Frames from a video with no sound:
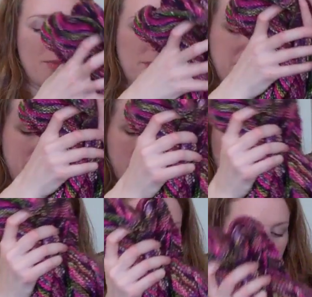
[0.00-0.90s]
meh,
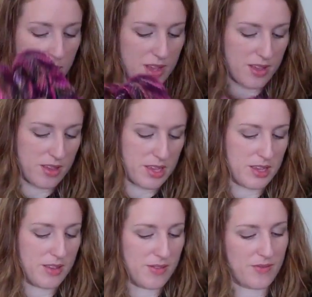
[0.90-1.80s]
oh well,
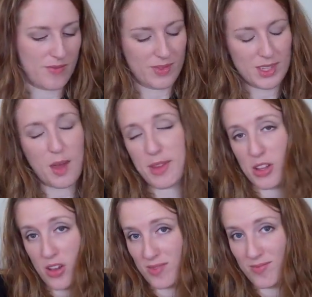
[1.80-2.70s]
it's coming
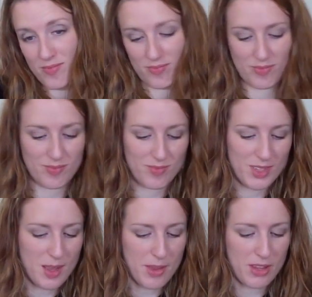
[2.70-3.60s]
along.
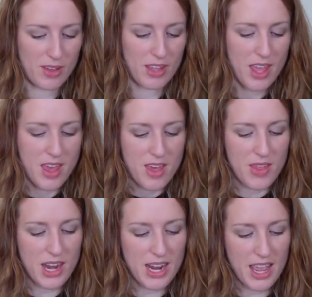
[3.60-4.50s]
It's coming along.
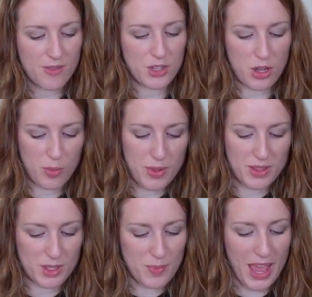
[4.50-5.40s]
That, and I have to
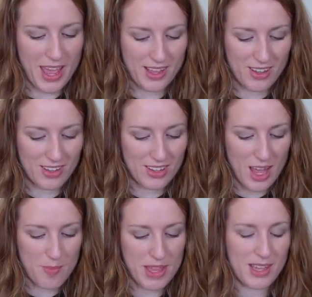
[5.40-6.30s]
open this bag a
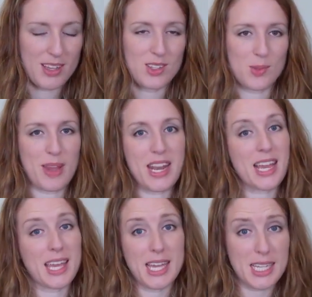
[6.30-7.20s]
lot because my
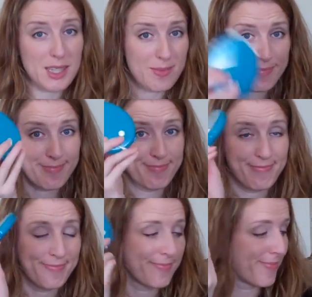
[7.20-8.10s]
knit kit
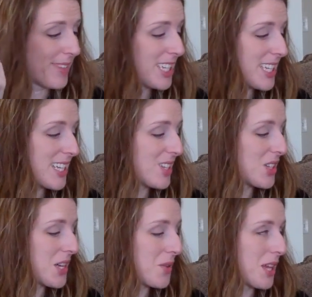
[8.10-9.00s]
is in it.
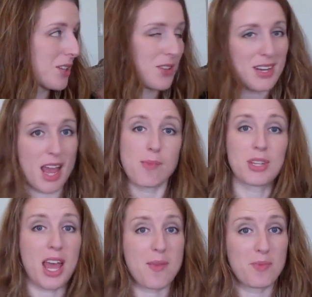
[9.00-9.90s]
So like during
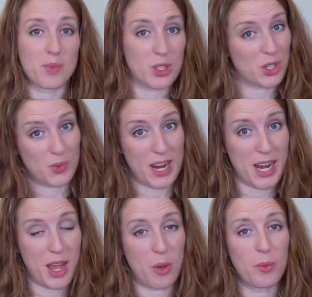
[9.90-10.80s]
nap time, which is
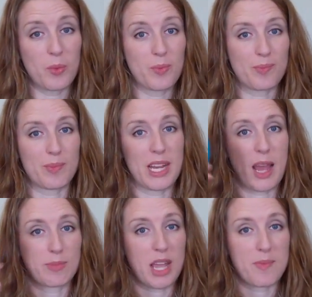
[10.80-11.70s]
right now, my nap